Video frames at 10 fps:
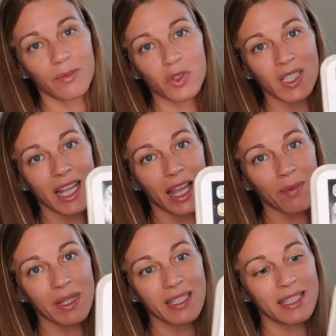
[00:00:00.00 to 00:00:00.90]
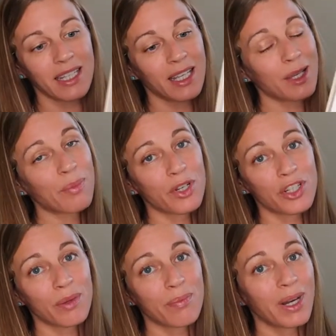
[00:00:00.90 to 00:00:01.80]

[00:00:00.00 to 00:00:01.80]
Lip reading: Just the ABC pushing